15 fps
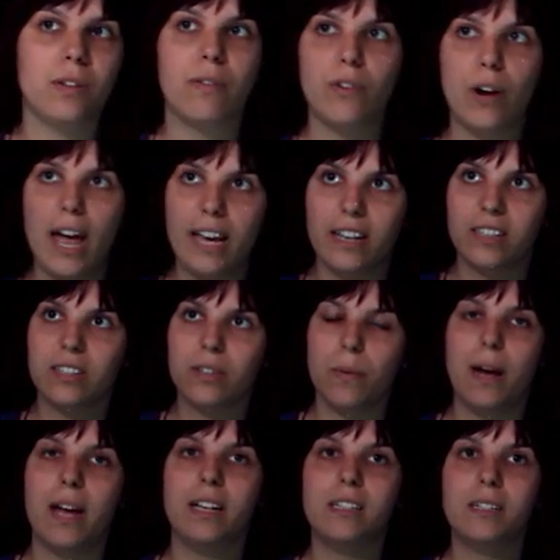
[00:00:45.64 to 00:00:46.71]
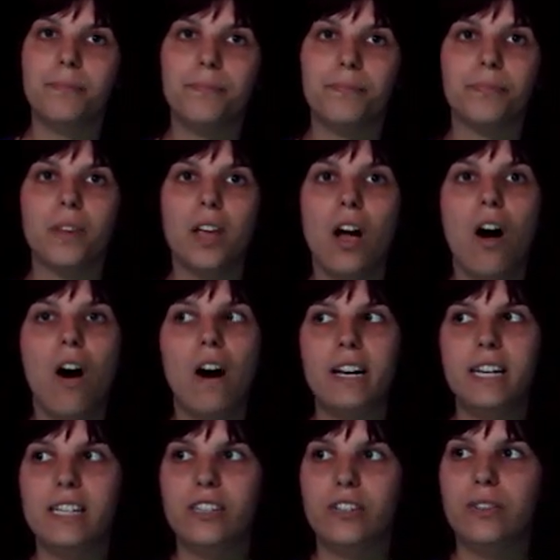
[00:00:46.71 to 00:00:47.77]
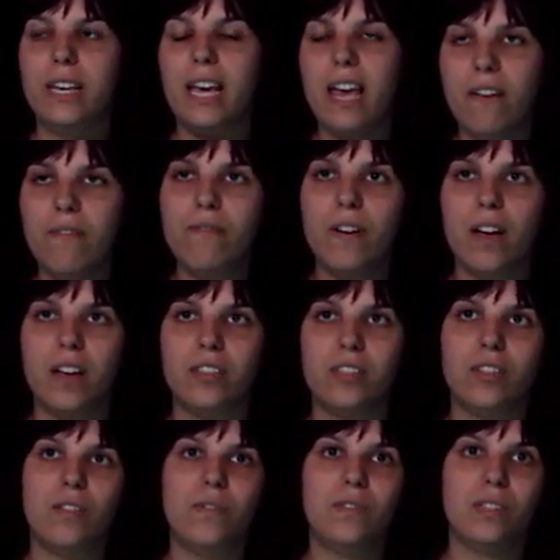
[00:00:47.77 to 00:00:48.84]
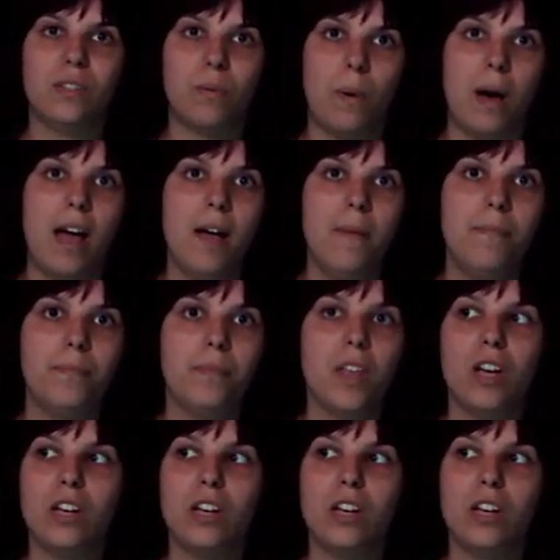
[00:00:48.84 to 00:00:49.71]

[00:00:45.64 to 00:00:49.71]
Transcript: So I've got x squared. I need to do the inverse of square,